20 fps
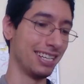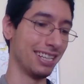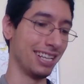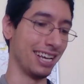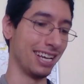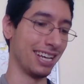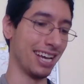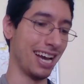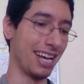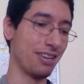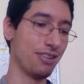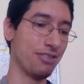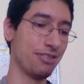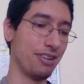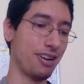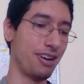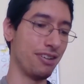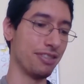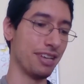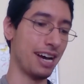Like I
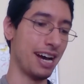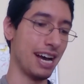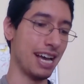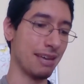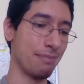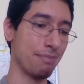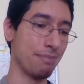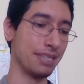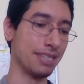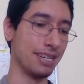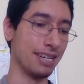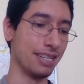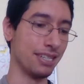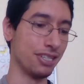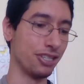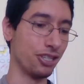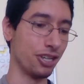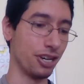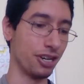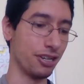know all the hype is
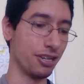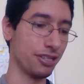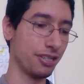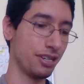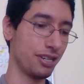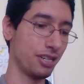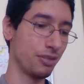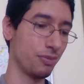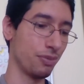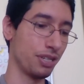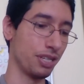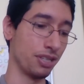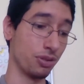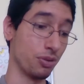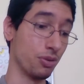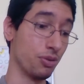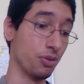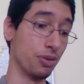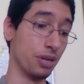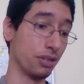on Charizard, which is
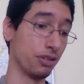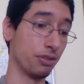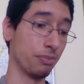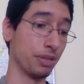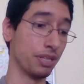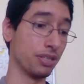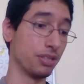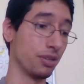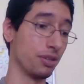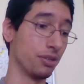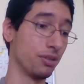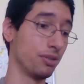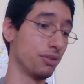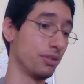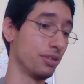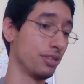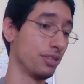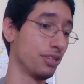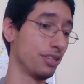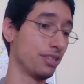cool. I'm going to be so
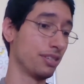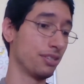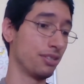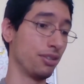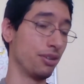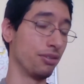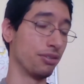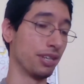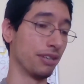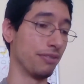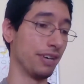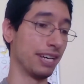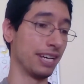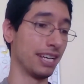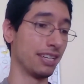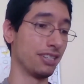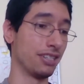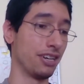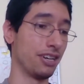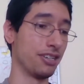stoked if I
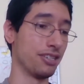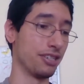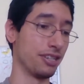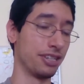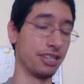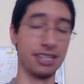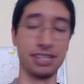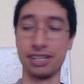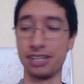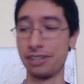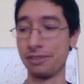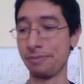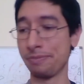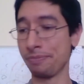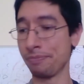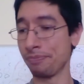get Charizard in here.